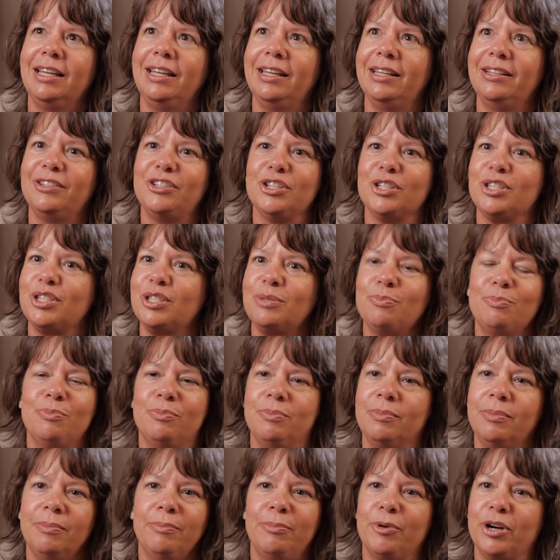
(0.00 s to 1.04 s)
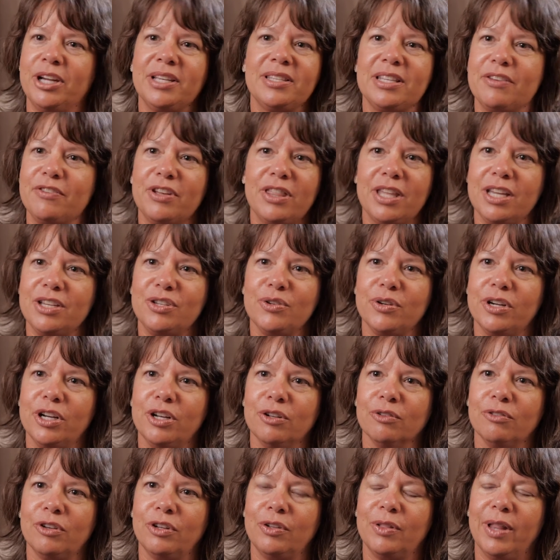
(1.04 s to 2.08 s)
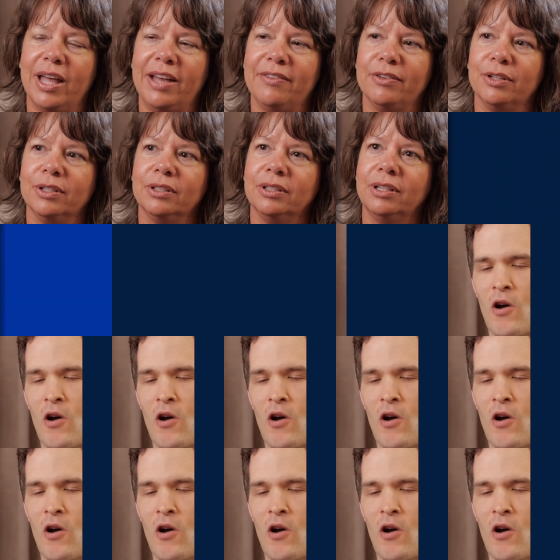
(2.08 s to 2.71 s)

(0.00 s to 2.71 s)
it just brings everything to a whole new level.